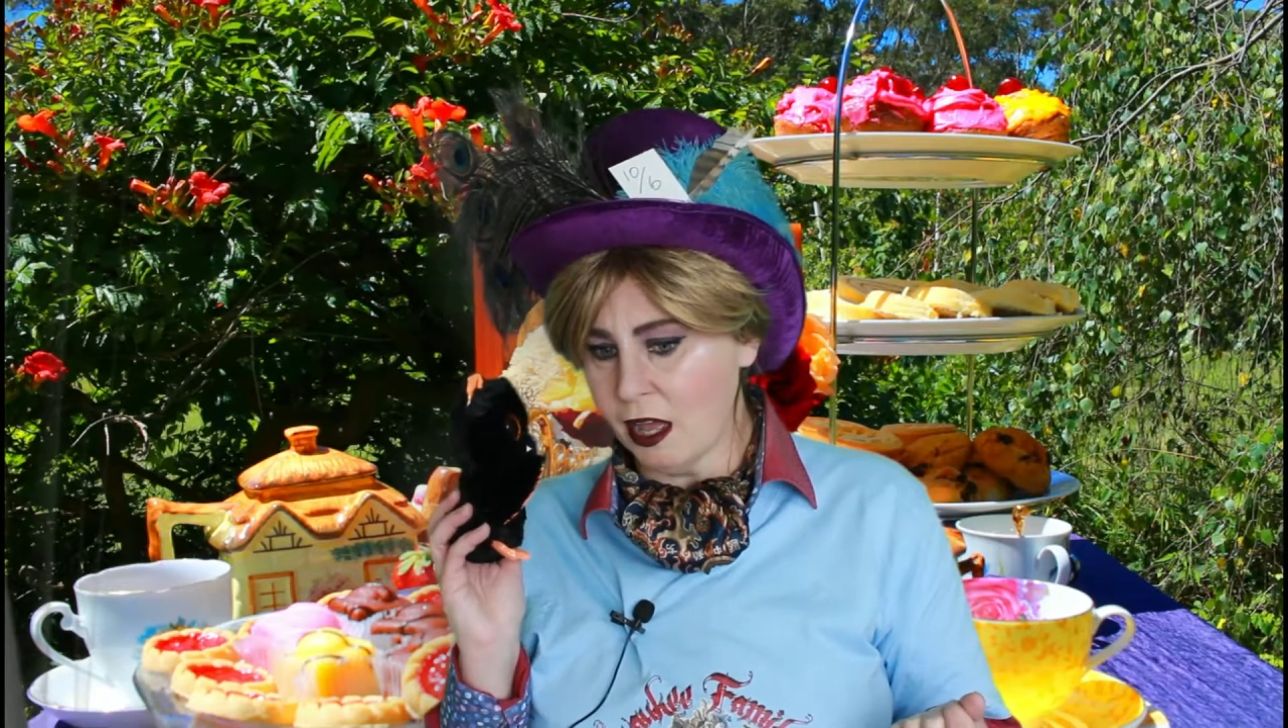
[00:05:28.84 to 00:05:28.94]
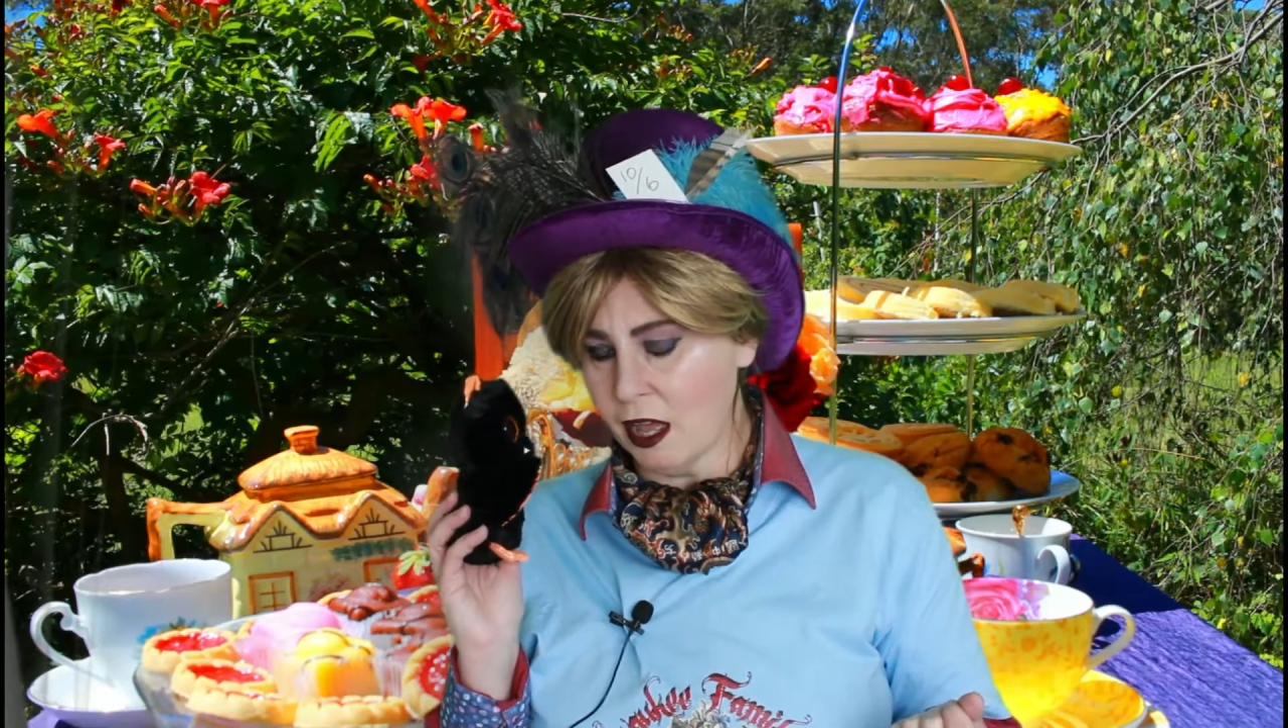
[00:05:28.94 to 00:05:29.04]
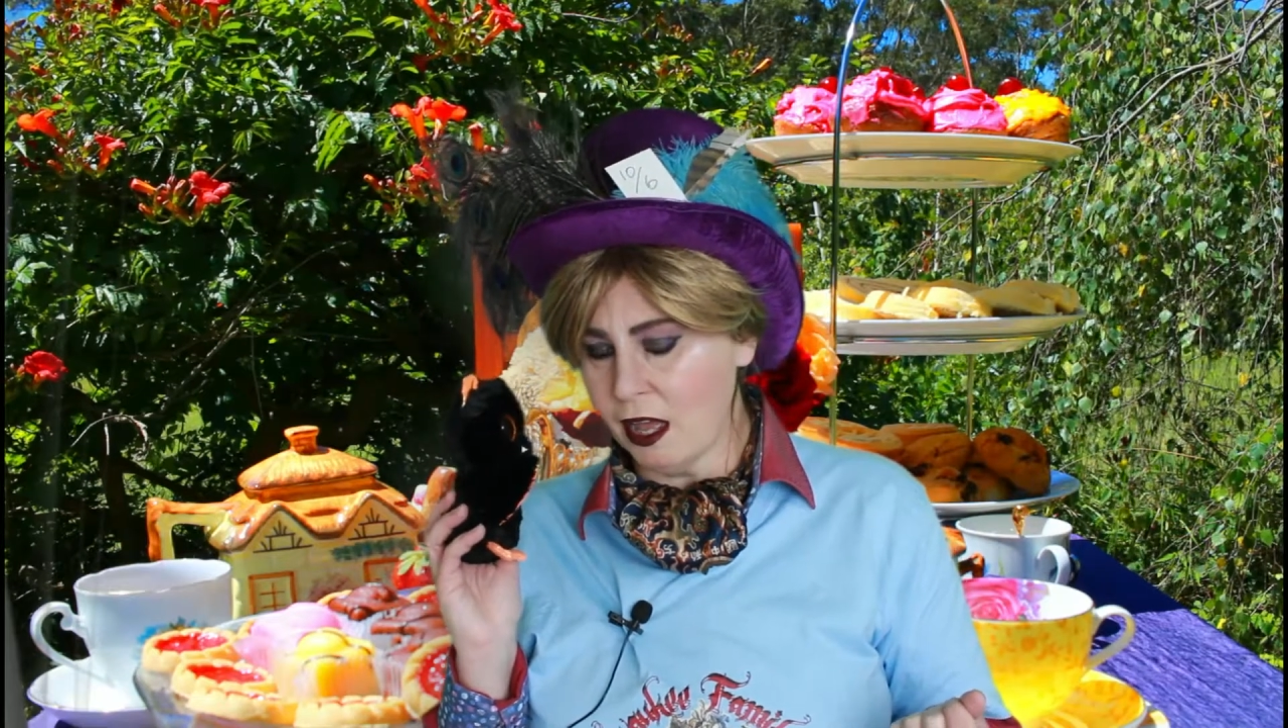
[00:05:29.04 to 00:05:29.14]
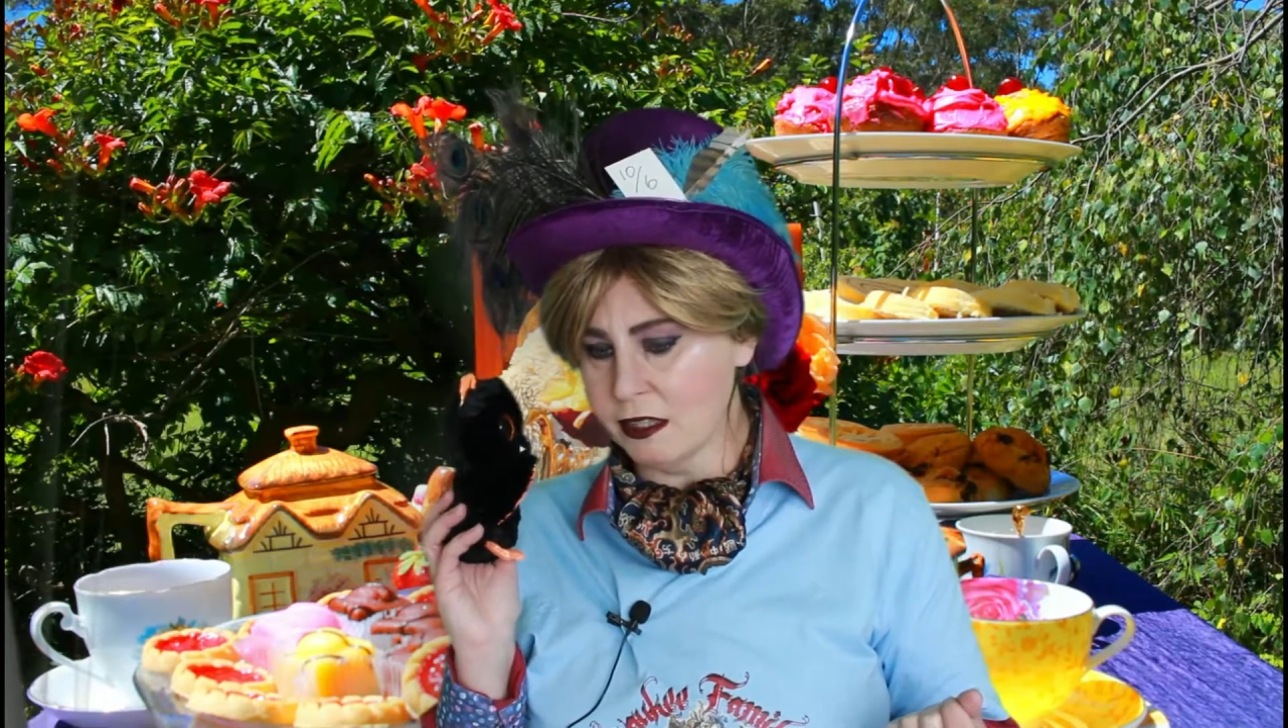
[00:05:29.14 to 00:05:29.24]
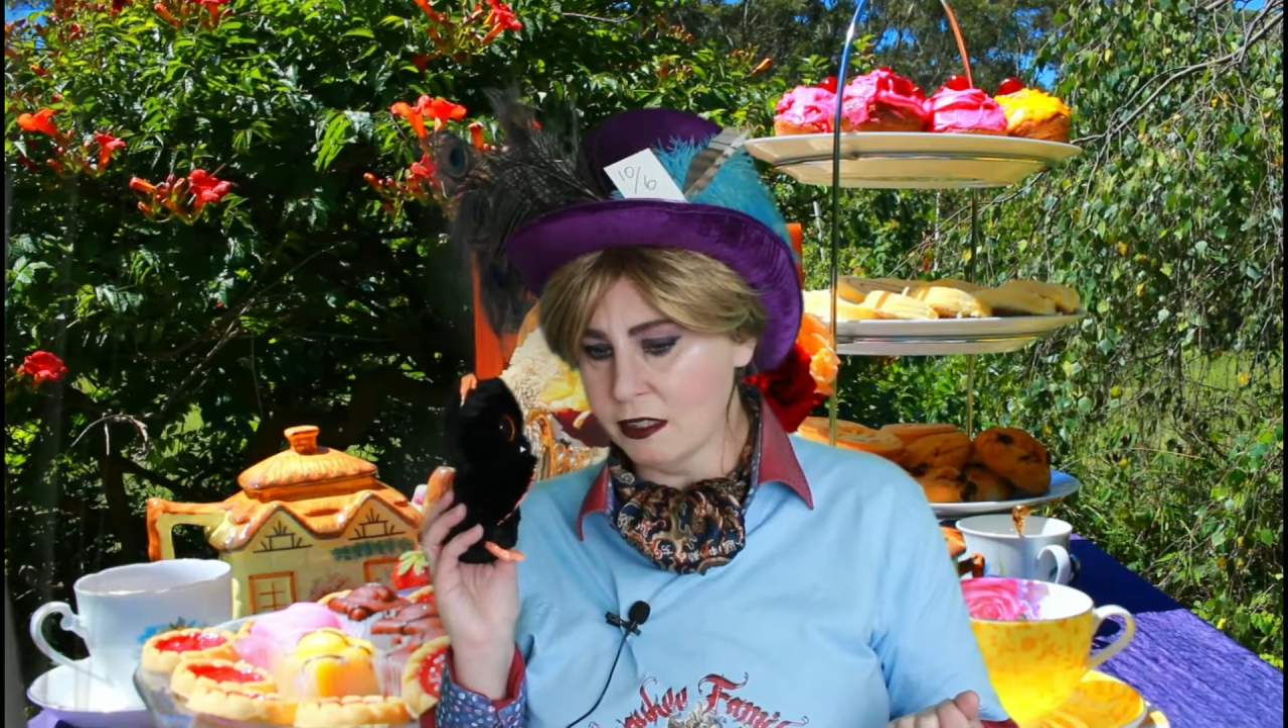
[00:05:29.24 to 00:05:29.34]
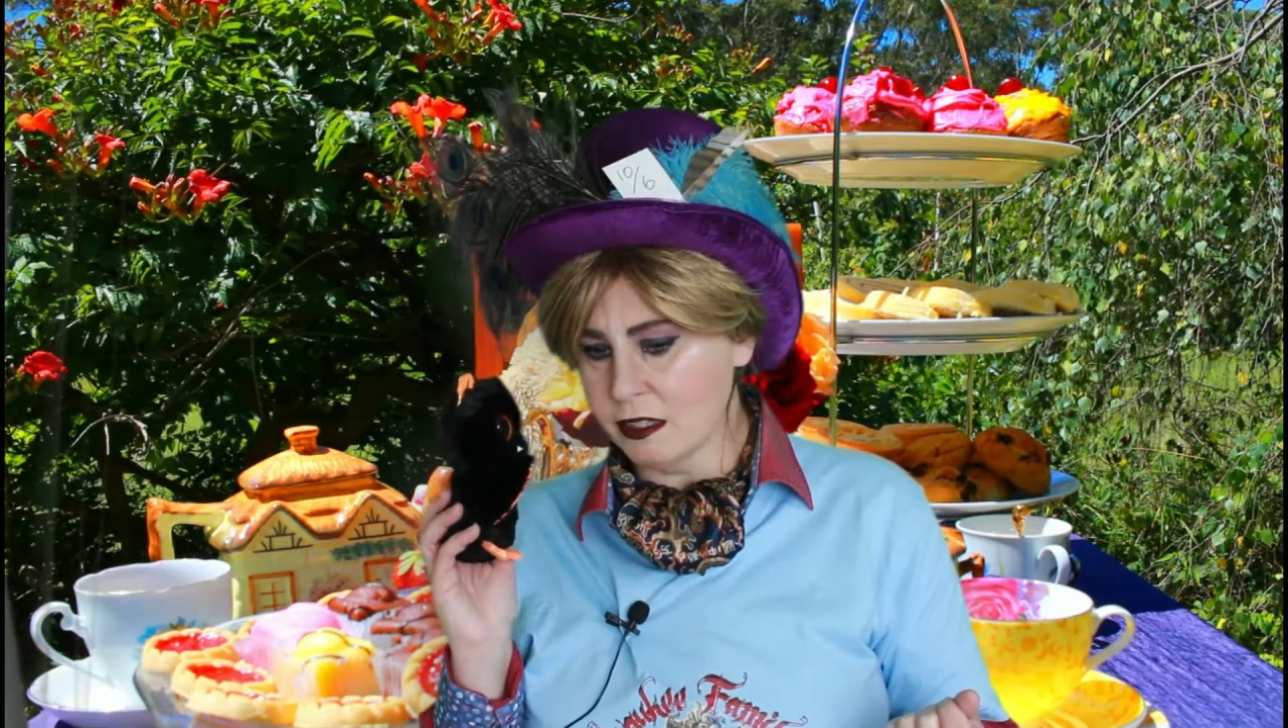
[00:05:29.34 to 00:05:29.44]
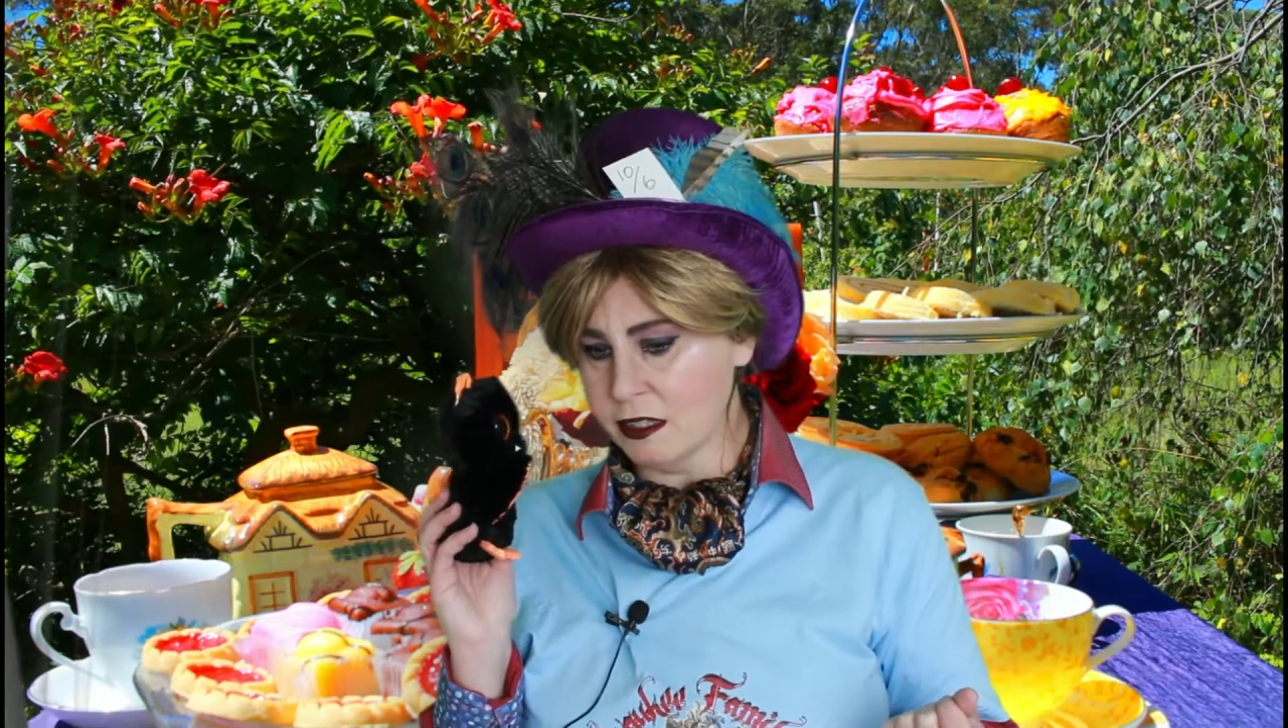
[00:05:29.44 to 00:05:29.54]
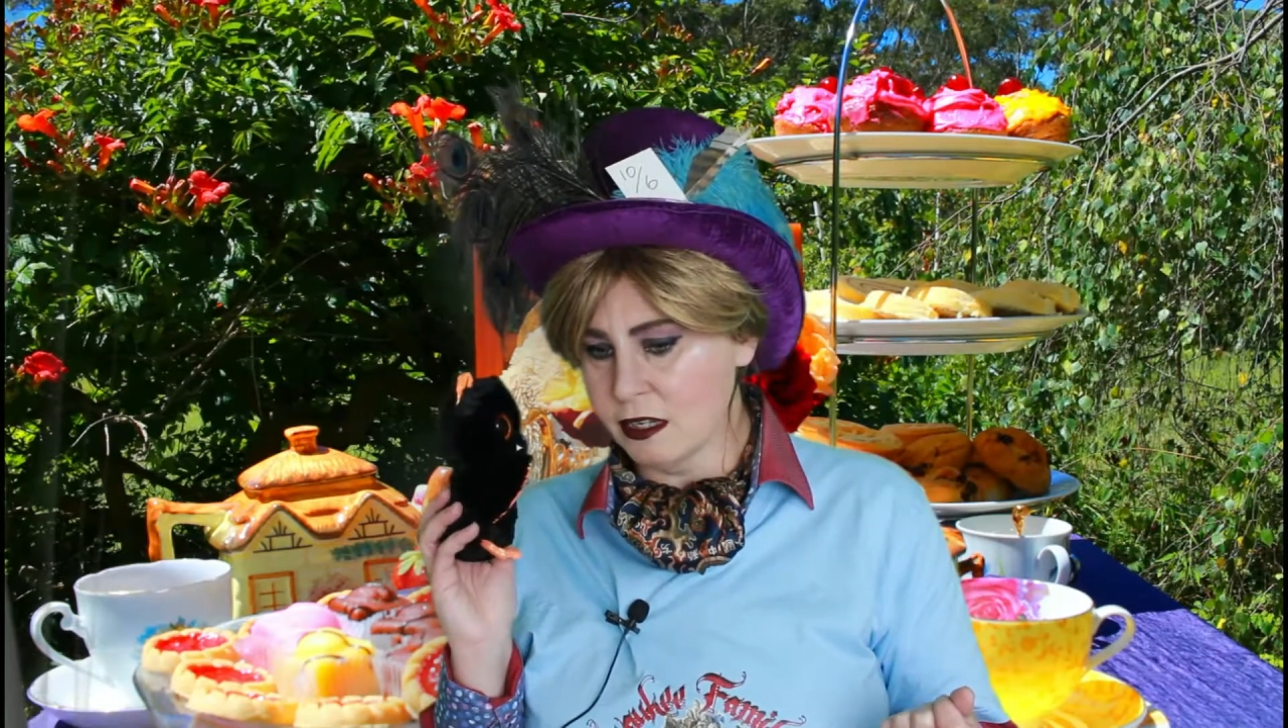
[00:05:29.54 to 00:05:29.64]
And